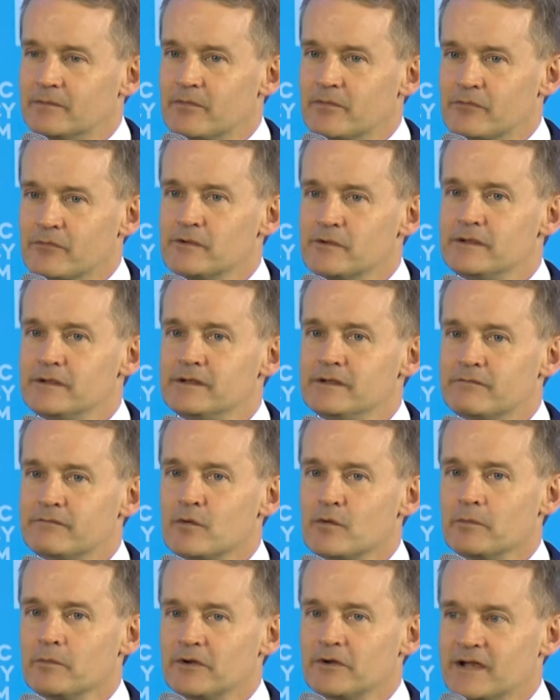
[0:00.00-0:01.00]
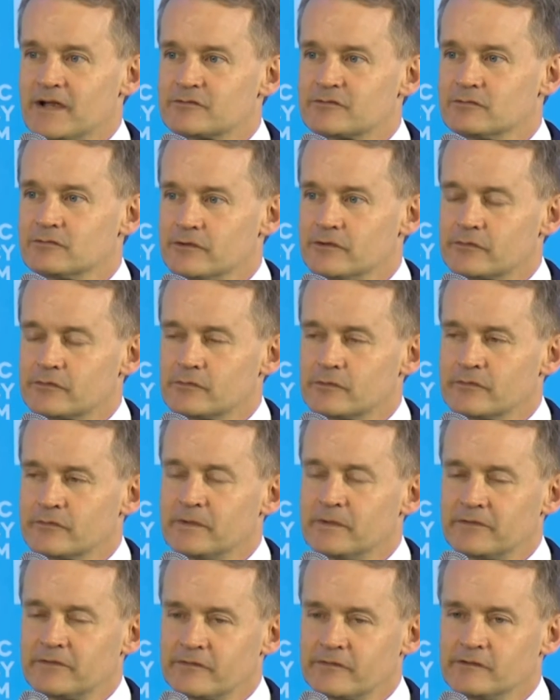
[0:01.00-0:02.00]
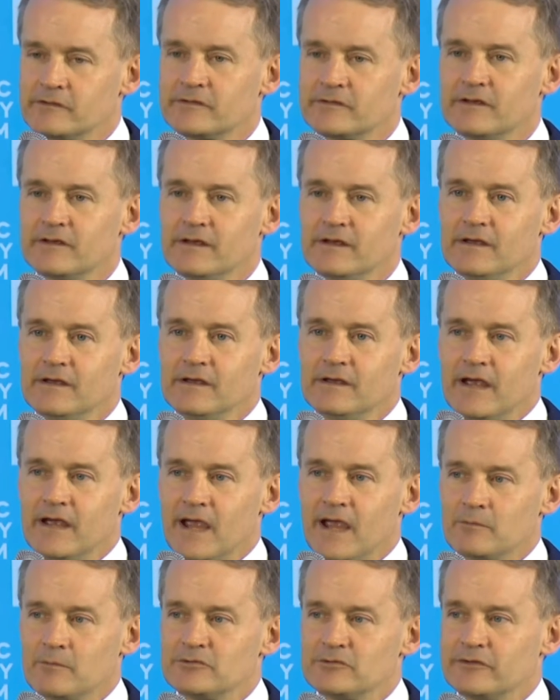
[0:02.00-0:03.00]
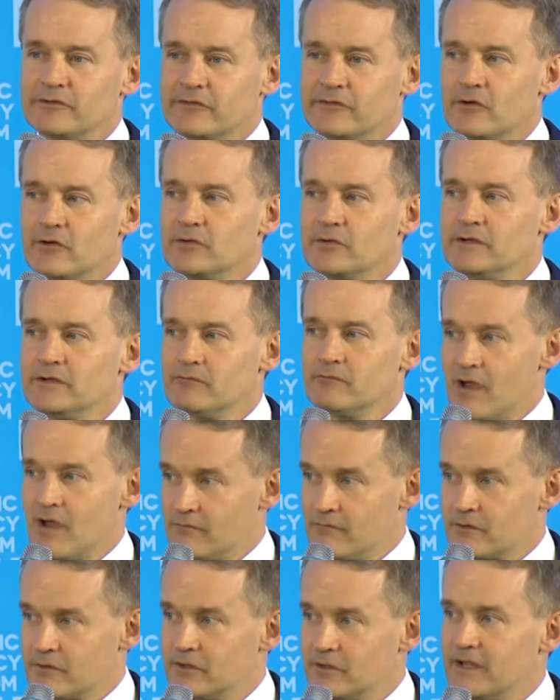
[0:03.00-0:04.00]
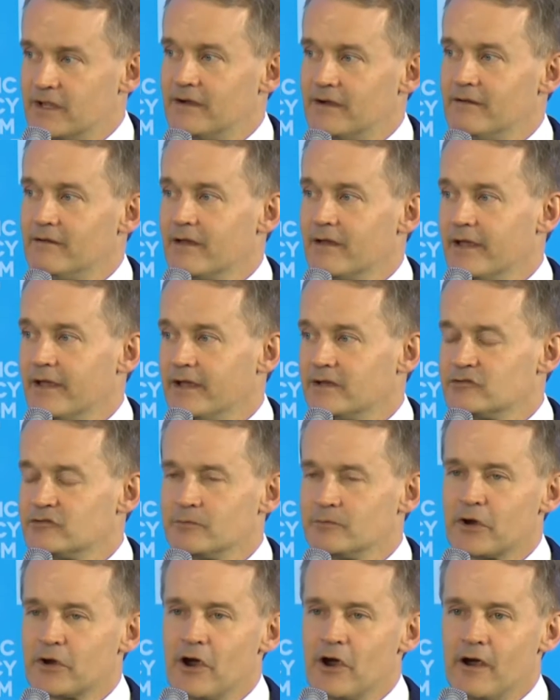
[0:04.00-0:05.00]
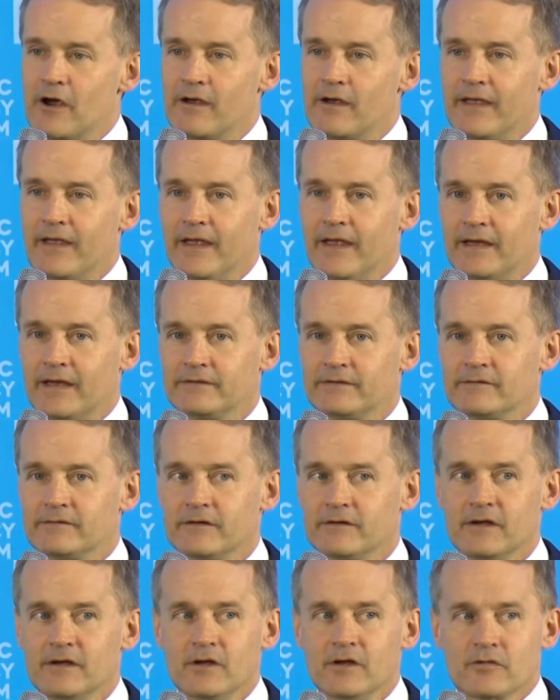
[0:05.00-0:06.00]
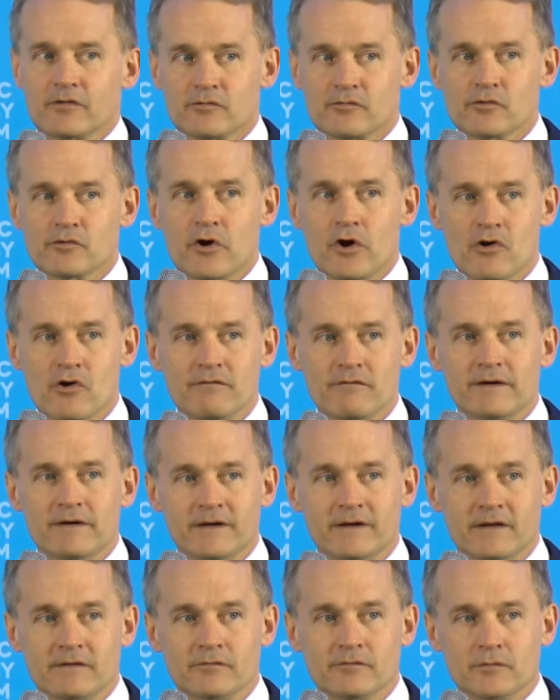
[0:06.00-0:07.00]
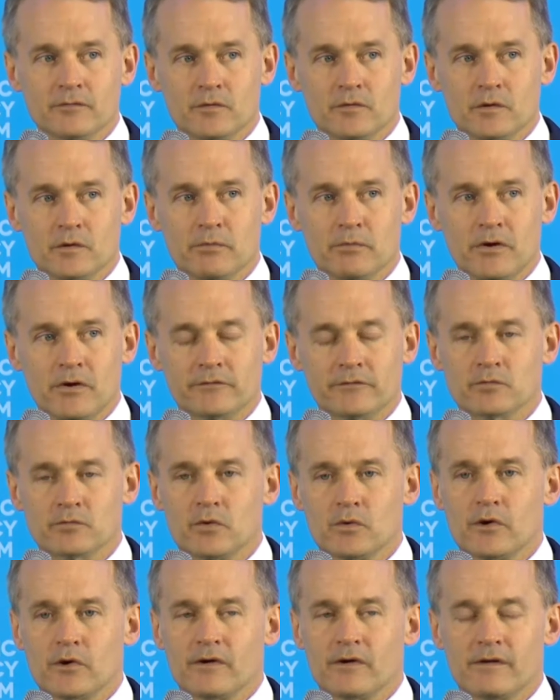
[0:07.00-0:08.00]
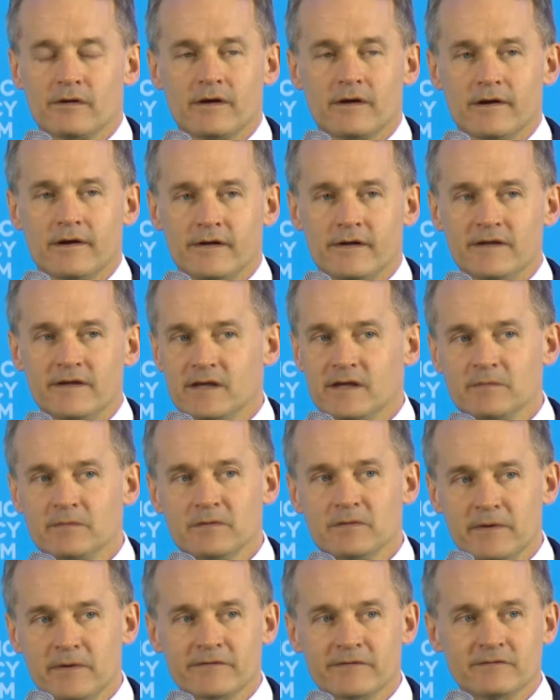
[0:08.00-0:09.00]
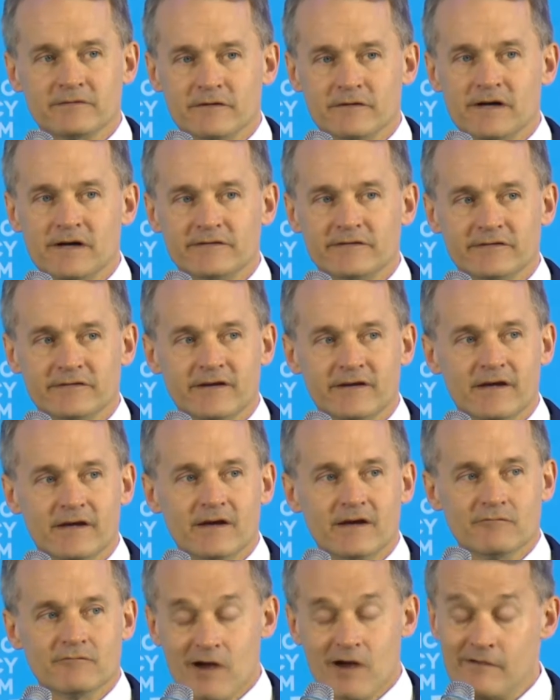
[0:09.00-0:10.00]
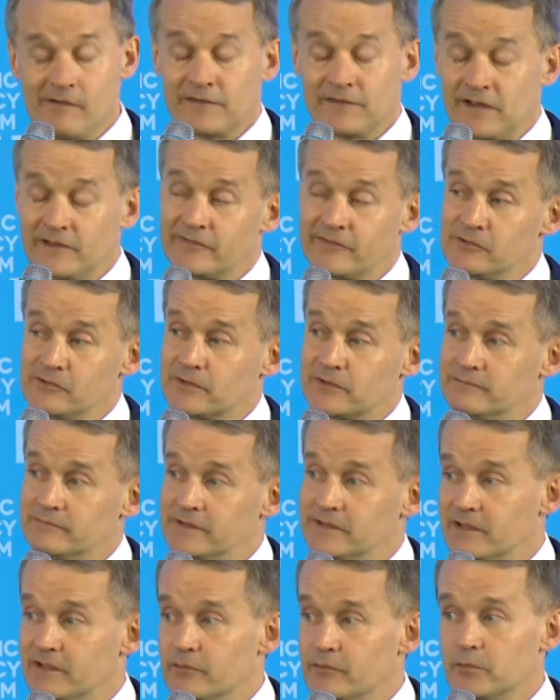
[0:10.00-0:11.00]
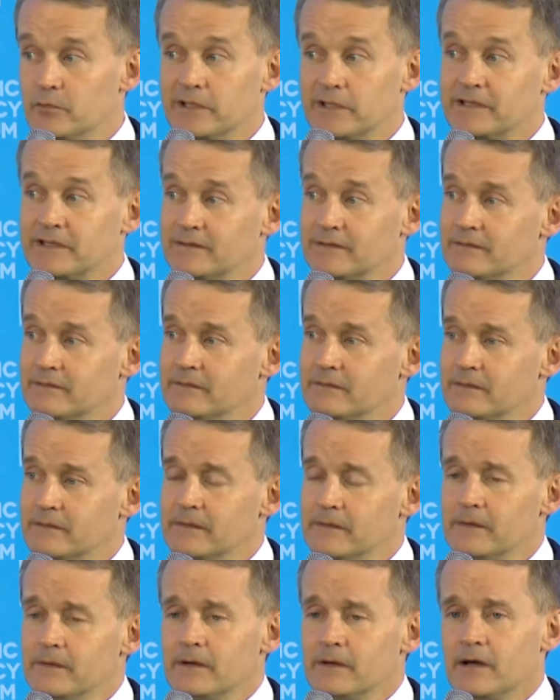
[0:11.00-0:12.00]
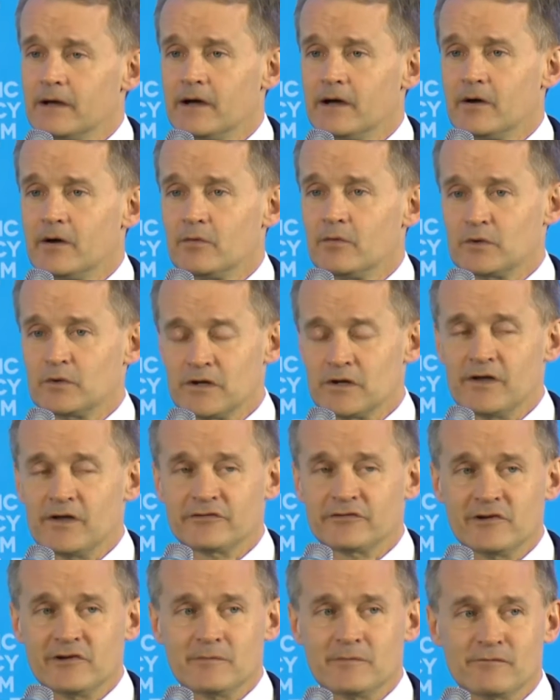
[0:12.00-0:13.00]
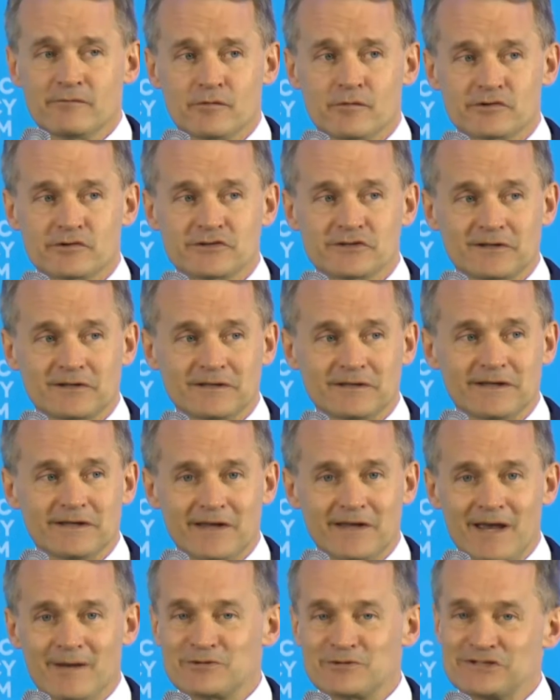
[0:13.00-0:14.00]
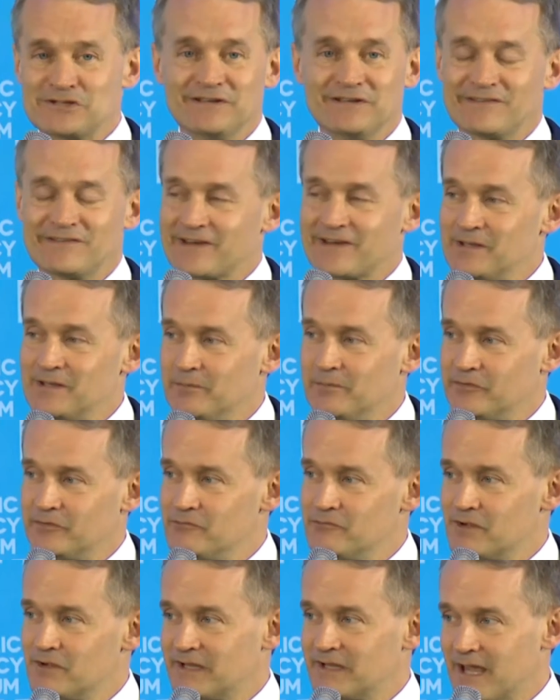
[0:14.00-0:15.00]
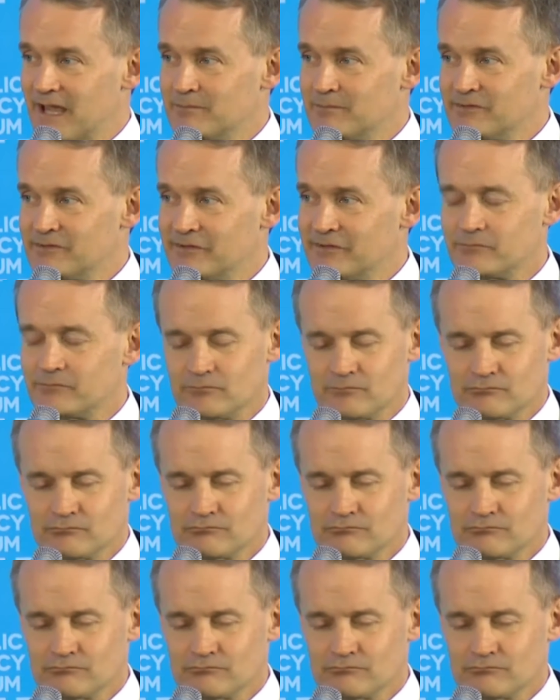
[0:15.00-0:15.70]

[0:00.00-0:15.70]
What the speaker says: 3 former natural resource ministers, Amarjeet Sohi, Ralph Goodale, and Jim Carr. And through COVID and through an oil price war, they gave me the best advice. Ralph and I still convene every week. We lost Jim, unfortunately, and Amarjeet's kind of busy running Edmonton,